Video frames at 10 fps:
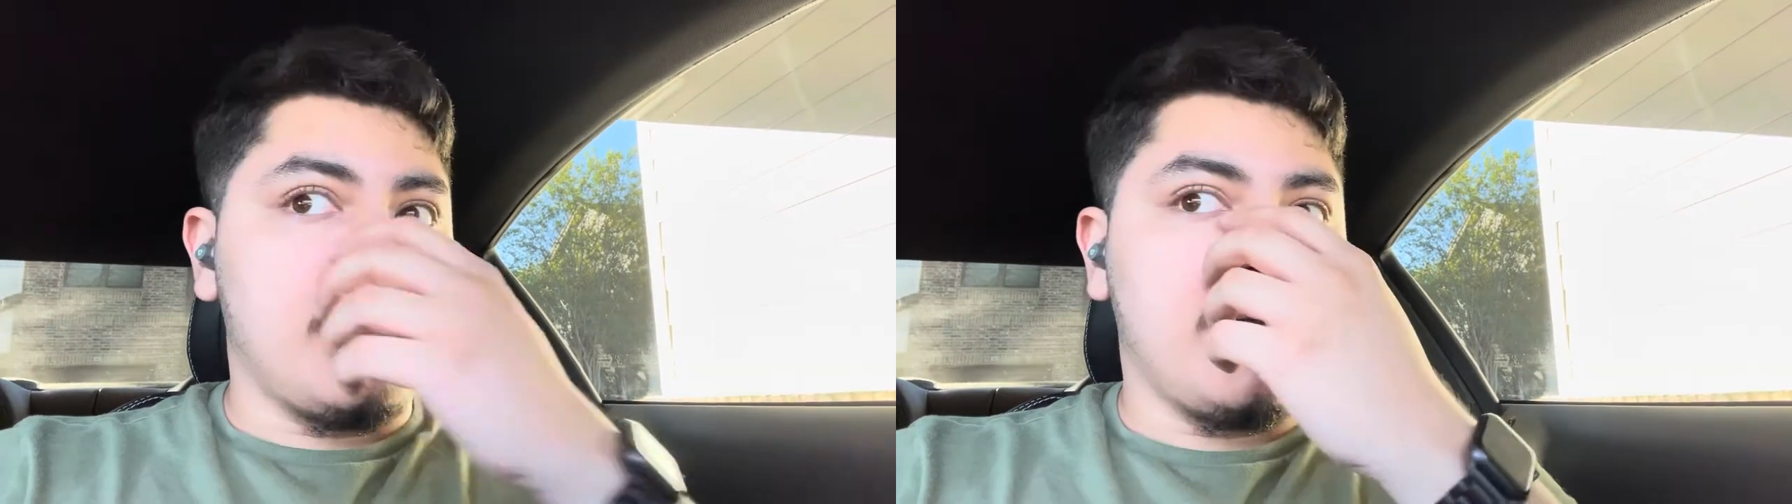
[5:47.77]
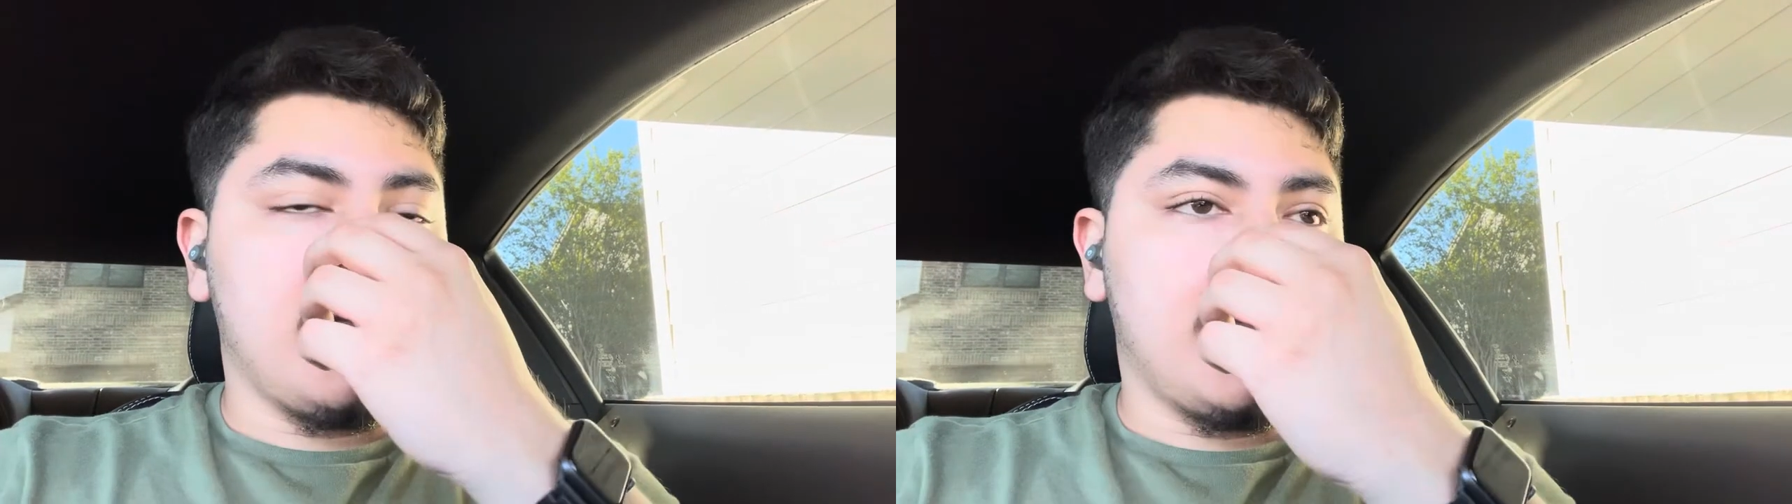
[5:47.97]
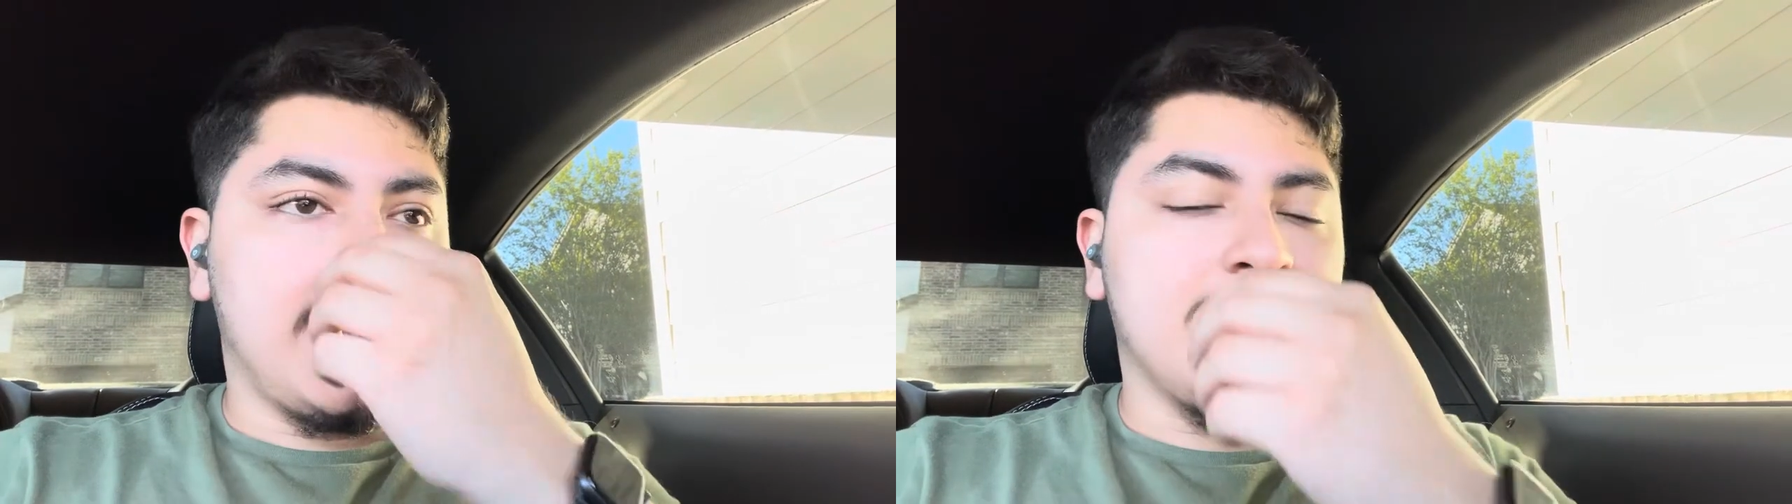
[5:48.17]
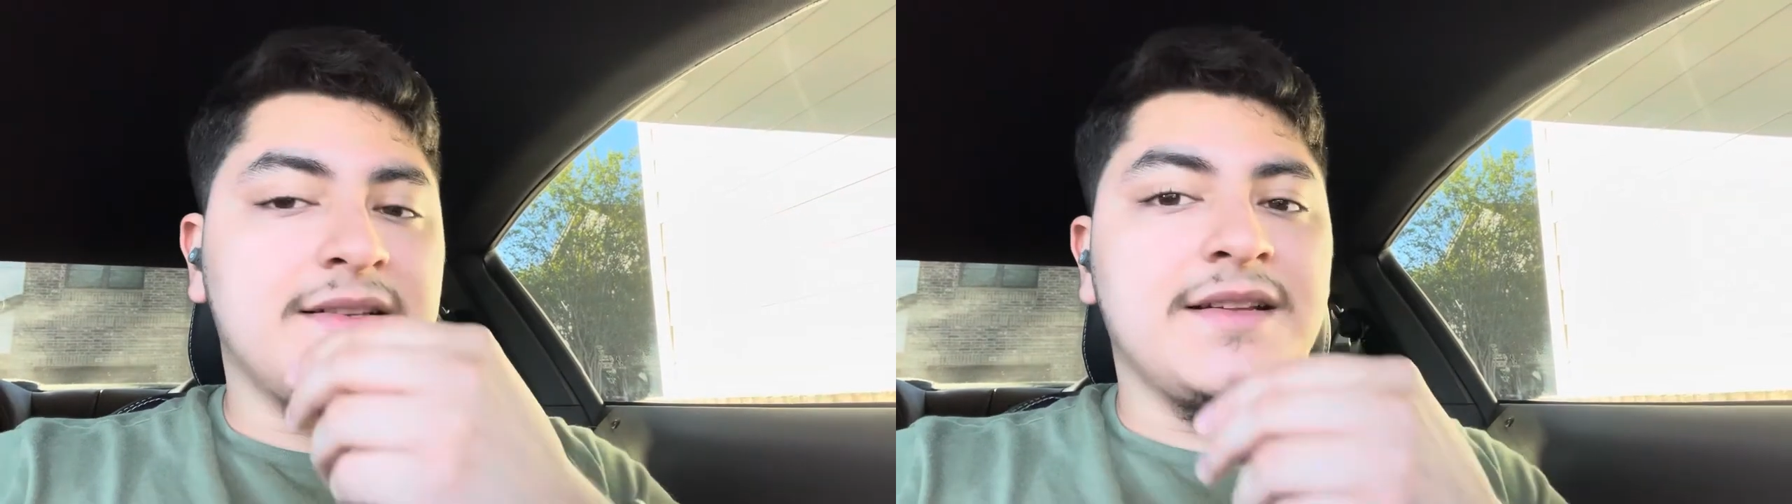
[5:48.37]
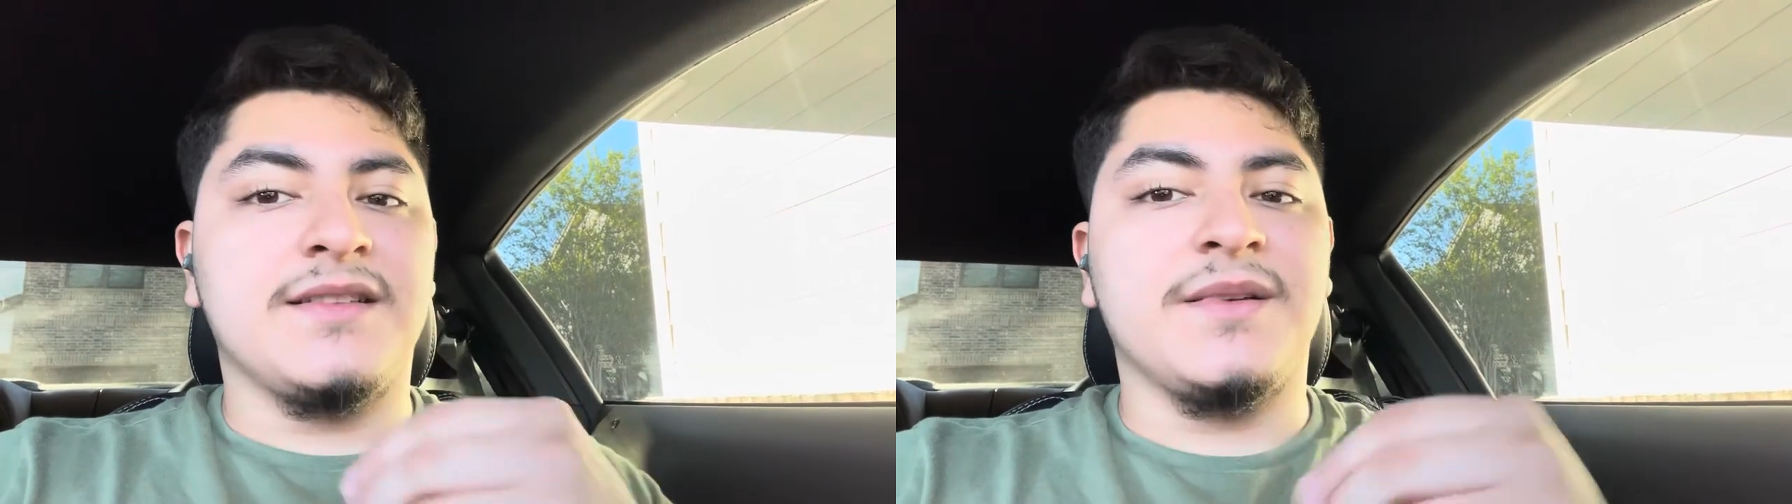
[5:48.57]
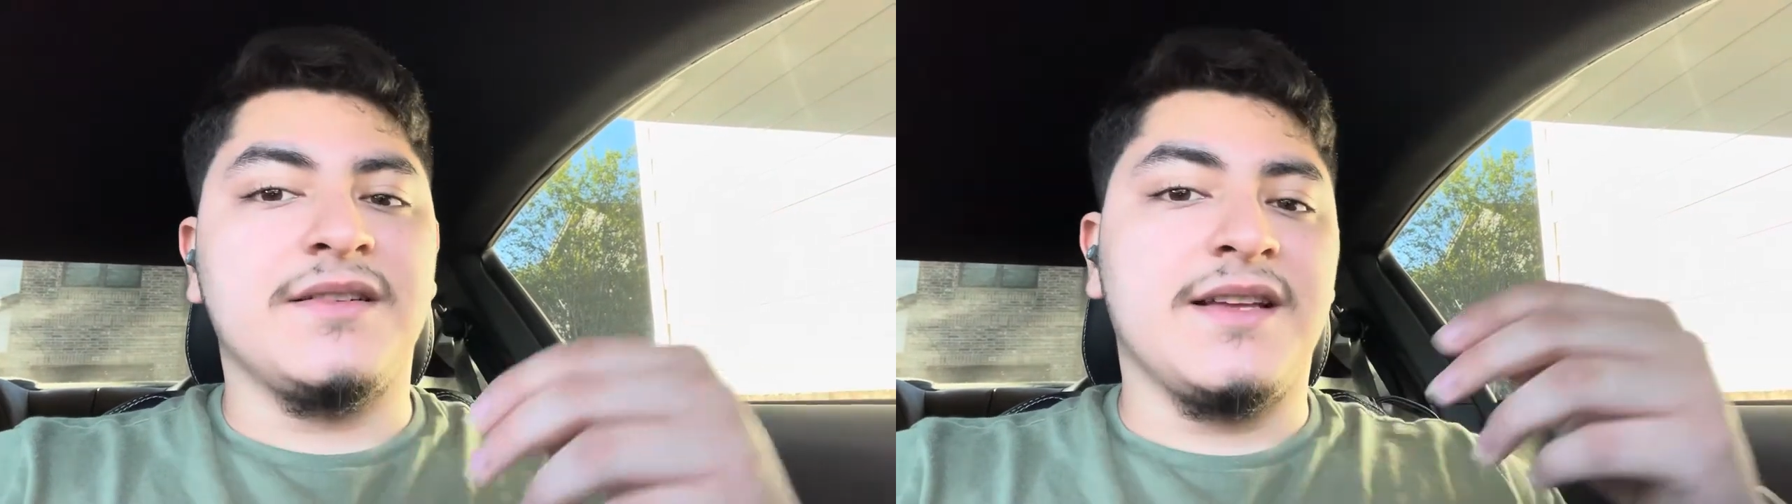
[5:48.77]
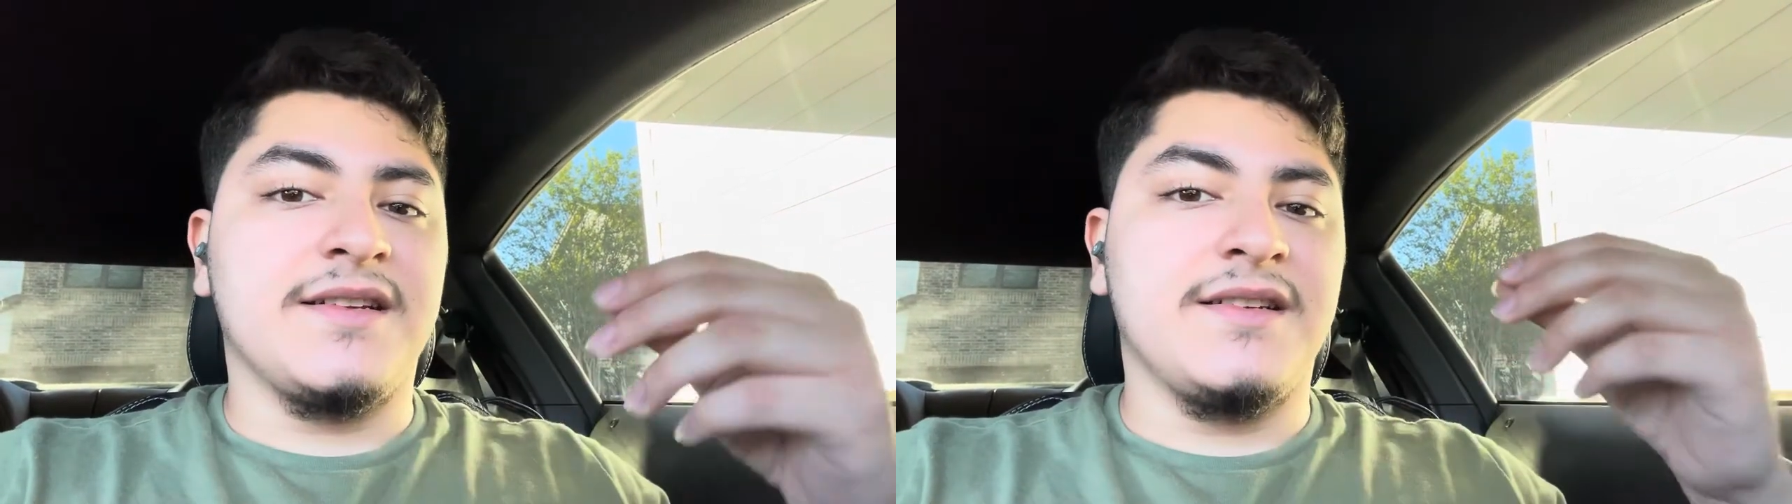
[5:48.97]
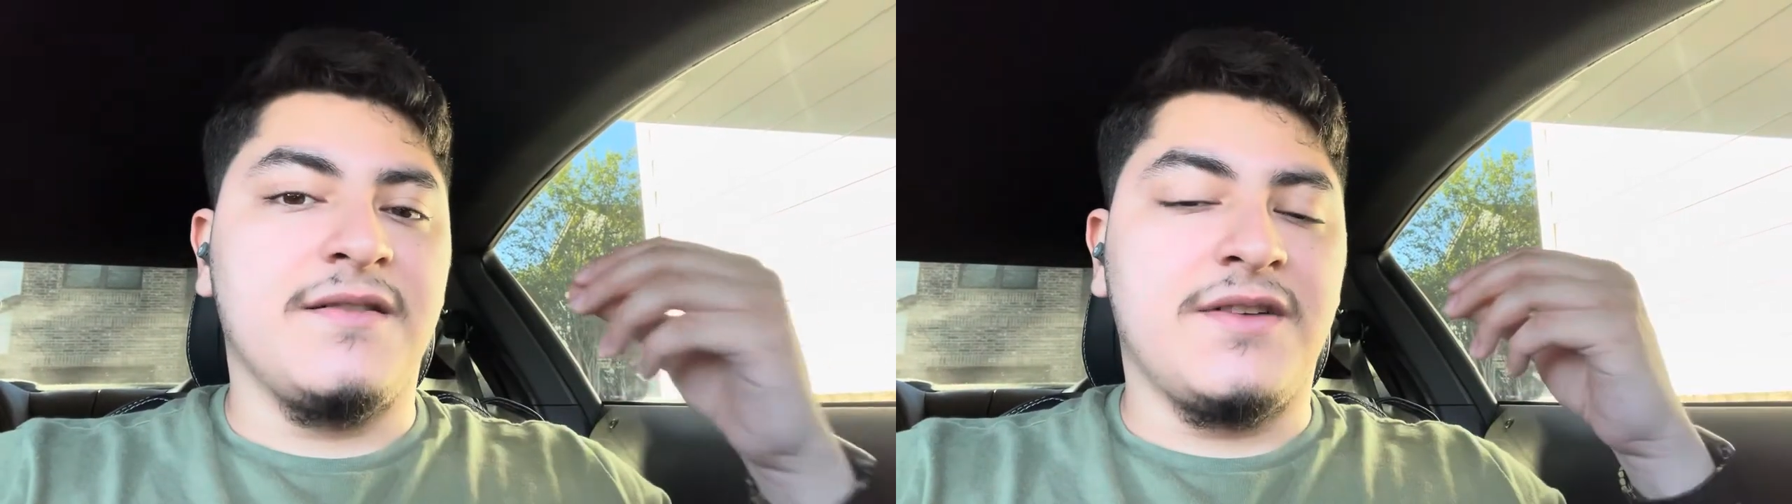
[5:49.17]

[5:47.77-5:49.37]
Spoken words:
Other than that, the 10 speed is actually